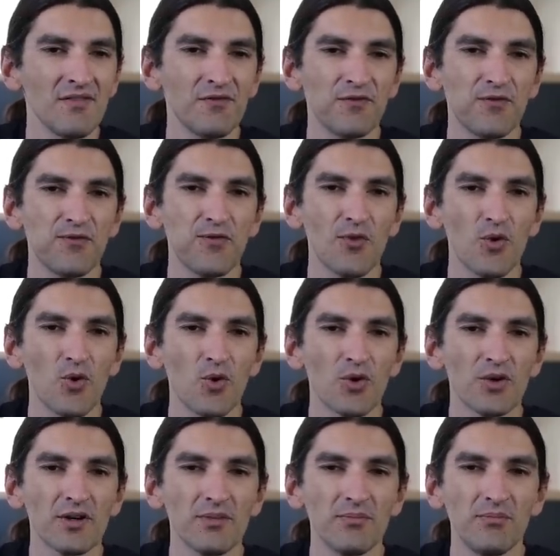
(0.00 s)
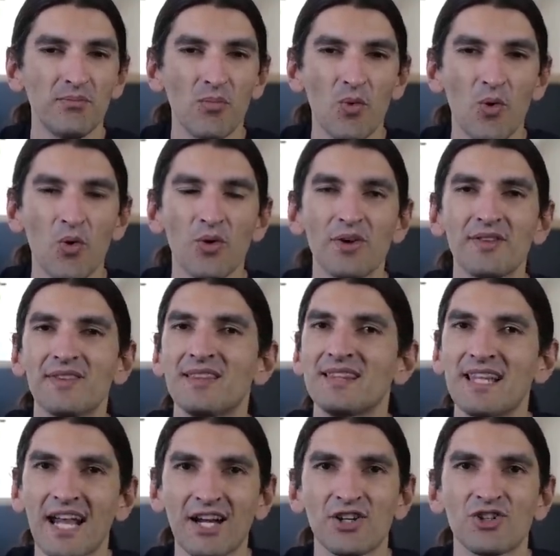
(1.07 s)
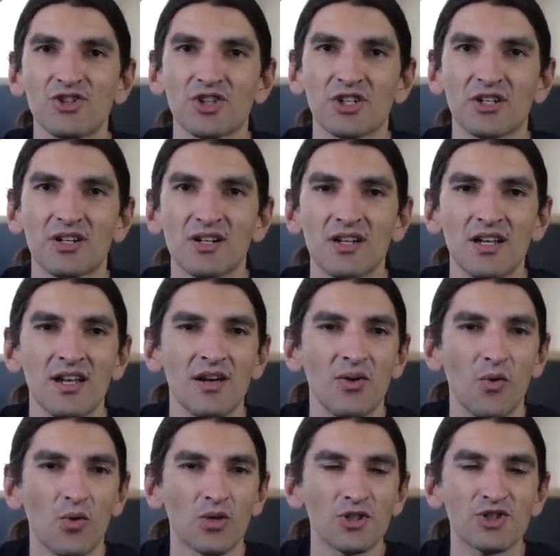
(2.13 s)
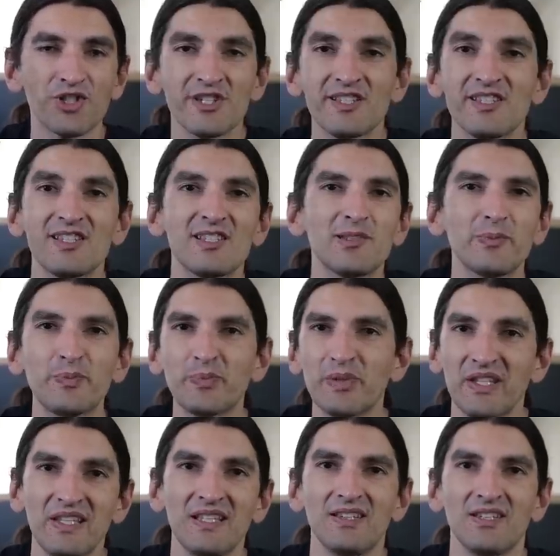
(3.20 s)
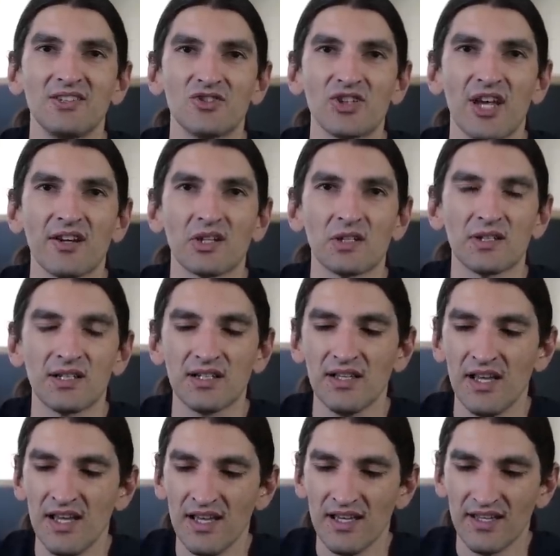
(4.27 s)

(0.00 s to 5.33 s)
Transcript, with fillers: for more texture, or just speed in general.